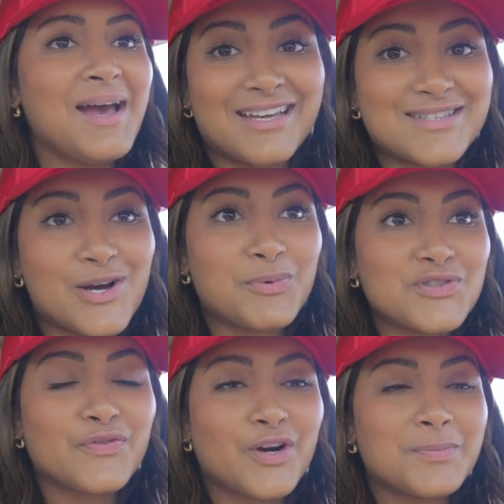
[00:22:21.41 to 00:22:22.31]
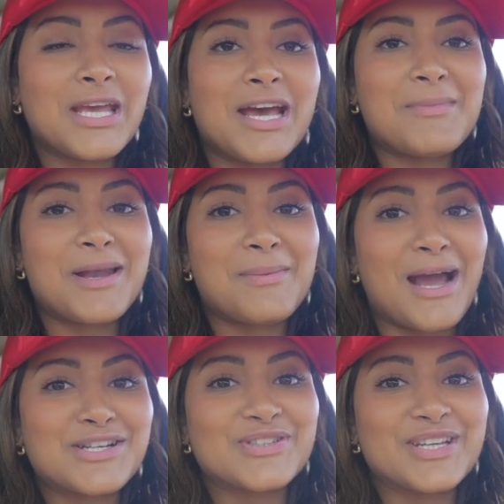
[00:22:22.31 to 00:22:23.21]
It's almost 4 p.m. and I'm
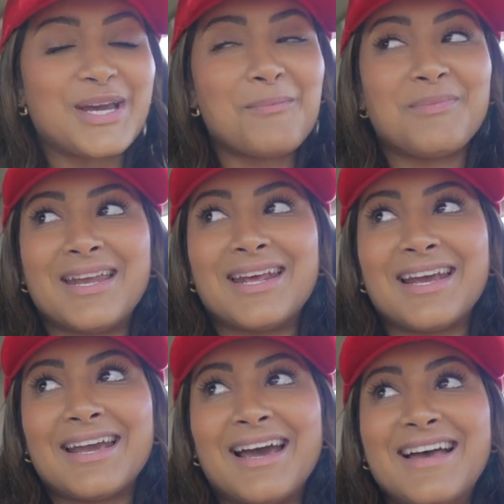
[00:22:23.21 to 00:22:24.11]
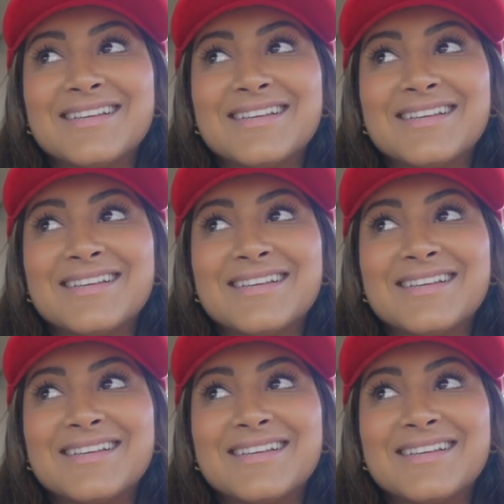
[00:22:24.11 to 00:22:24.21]
actually meeting